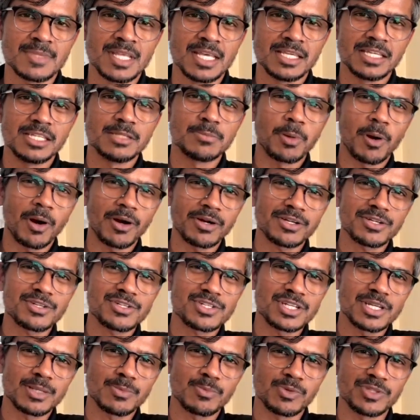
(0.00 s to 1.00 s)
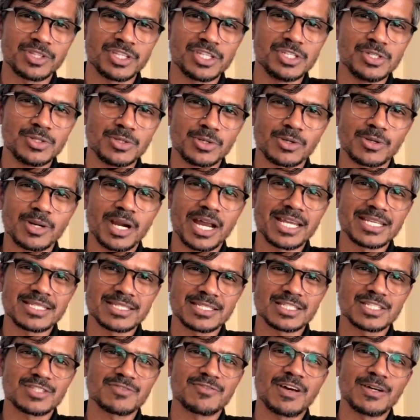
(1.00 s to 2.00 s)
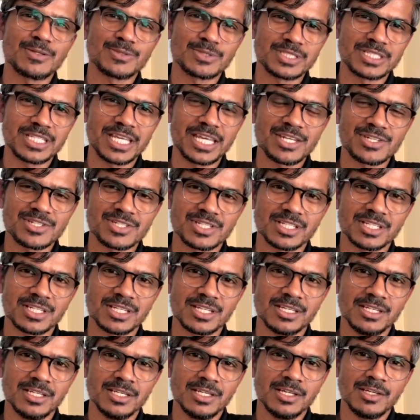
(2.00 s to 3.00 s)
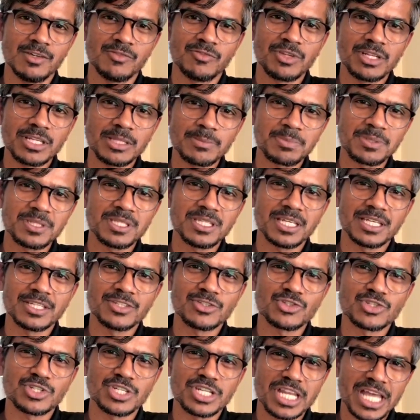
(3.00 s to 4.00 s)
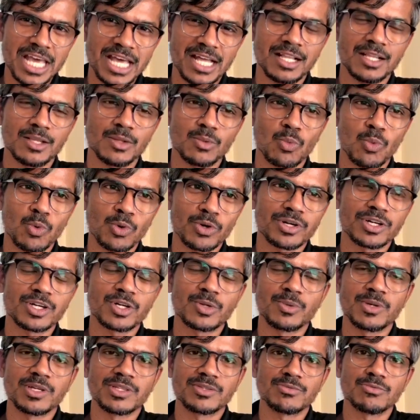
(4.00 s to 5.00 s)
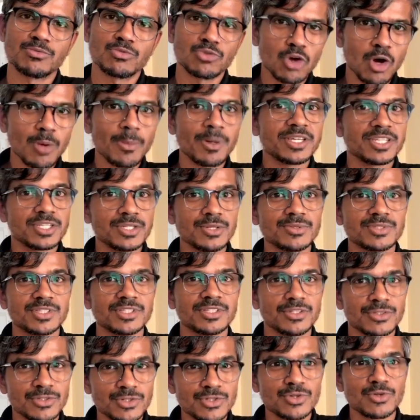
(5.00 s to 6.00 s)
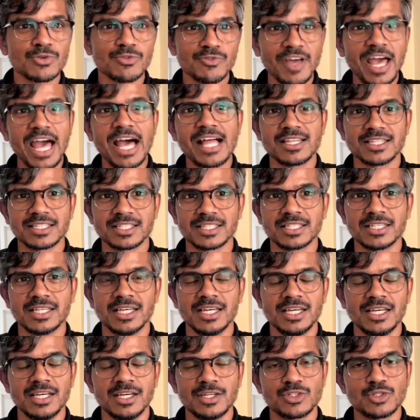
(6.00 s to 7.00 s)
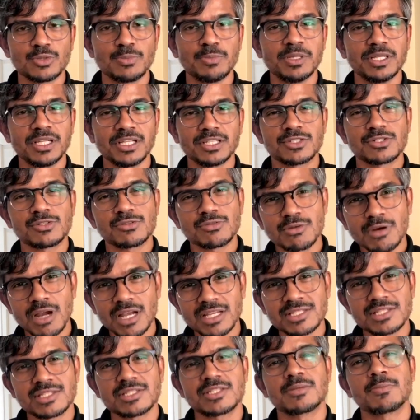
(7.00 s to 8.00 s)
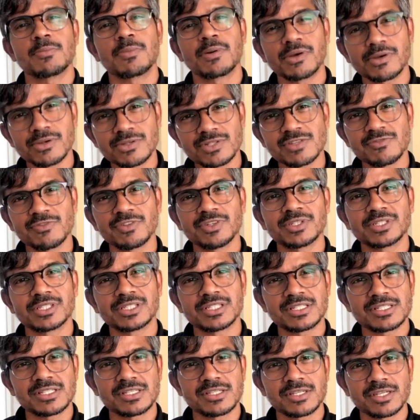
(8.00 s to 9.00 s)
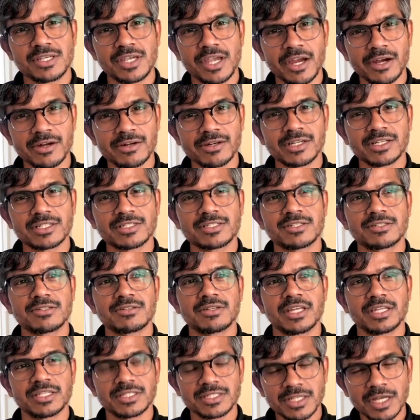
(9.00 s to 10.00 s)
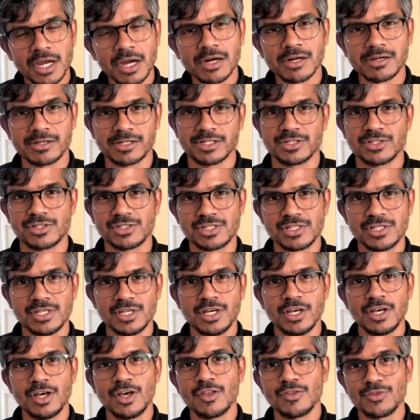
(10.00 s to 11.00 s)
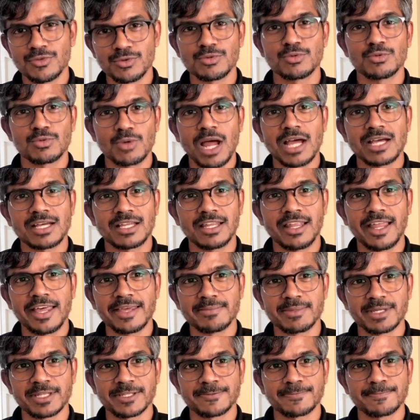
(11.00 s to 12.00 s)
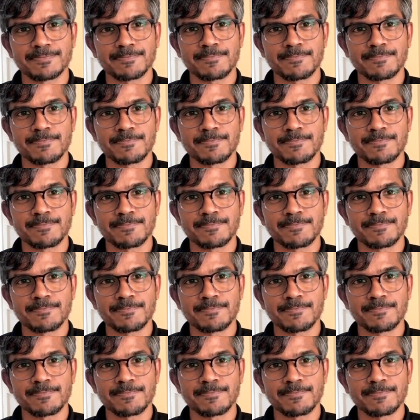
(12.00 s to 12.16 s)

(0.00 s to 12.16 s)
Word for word: In partnership with the New Horizons Foundation, Felipe and Janelle work with Roma youth in the Jiu Valley to build trust, perseverance, character, and courage through rock climbing.